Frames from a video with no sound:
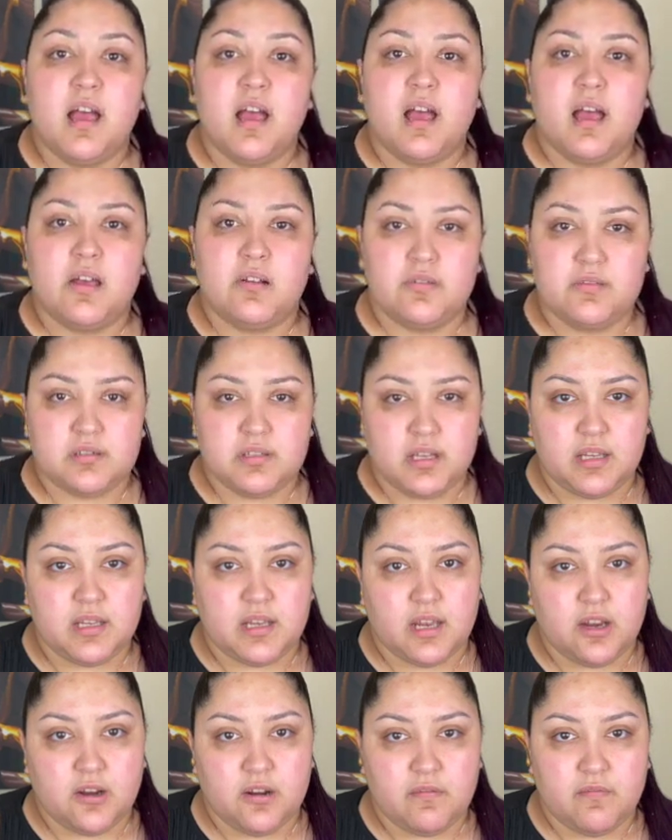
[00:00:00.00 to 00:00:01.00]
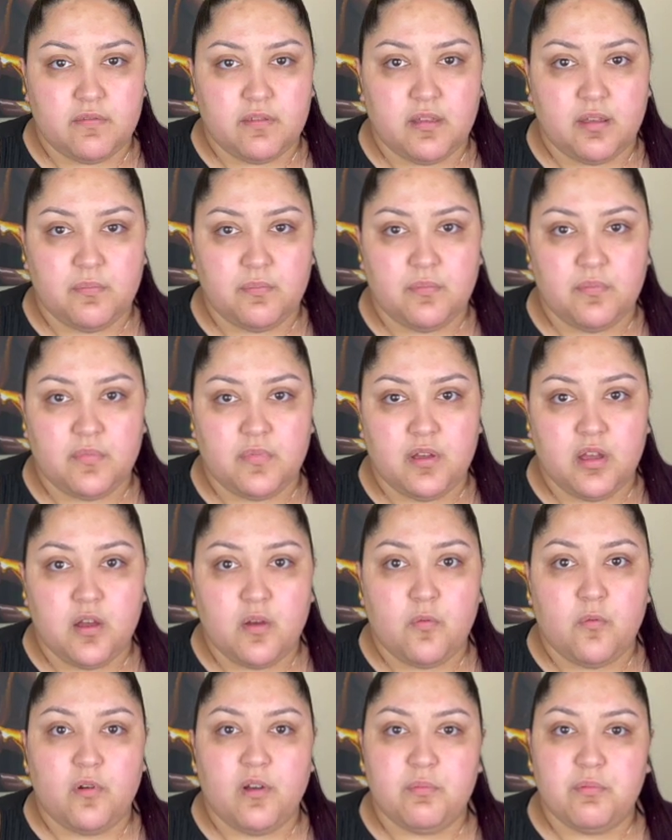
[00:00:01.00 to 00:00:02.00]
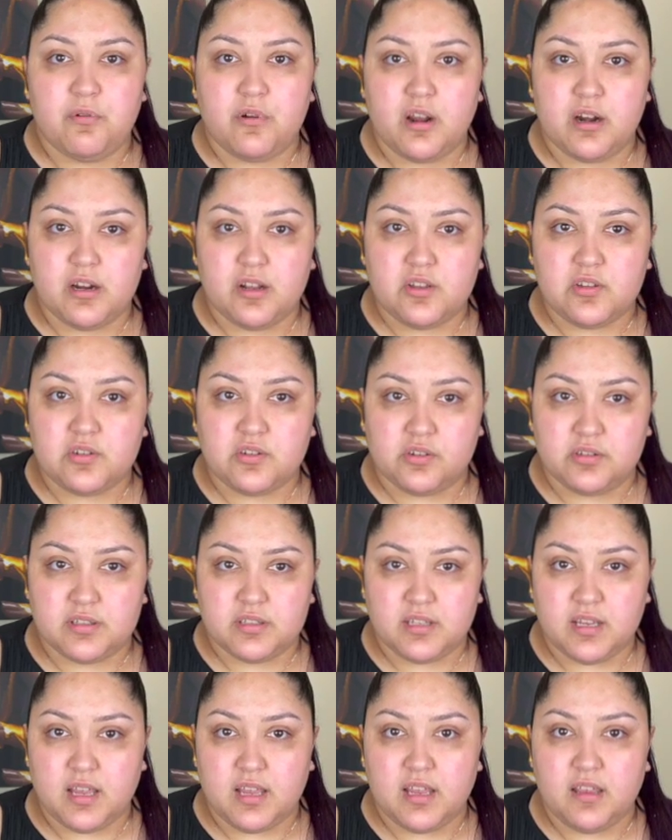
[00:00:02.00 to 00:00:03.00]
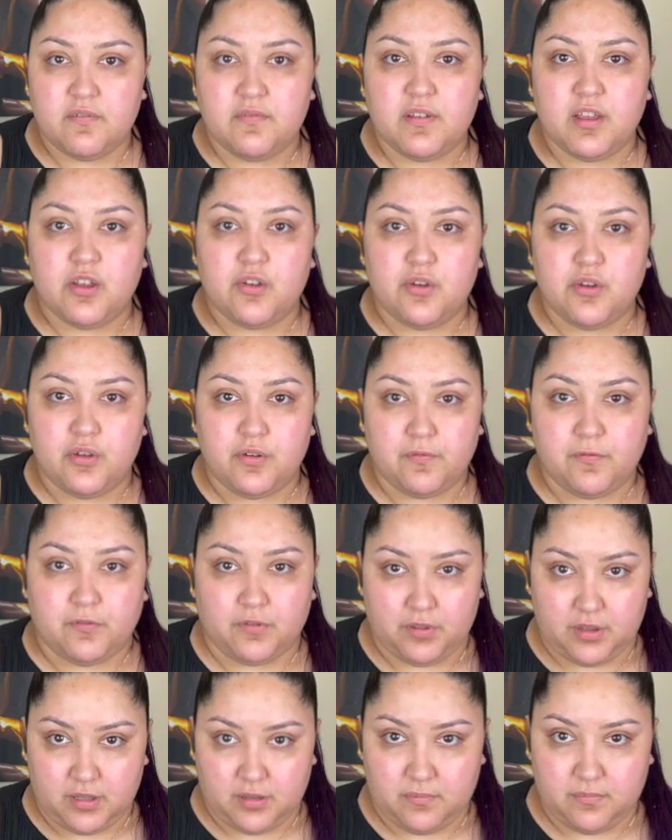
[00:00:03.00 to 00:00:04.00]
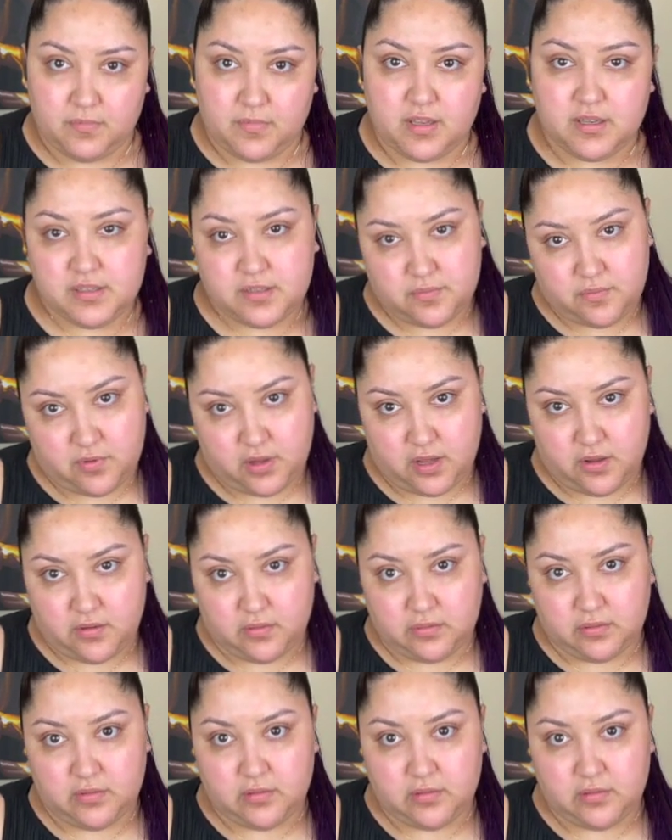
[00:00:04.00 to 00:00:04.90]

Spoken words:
how to take care of them, what products are safe and good for them as well.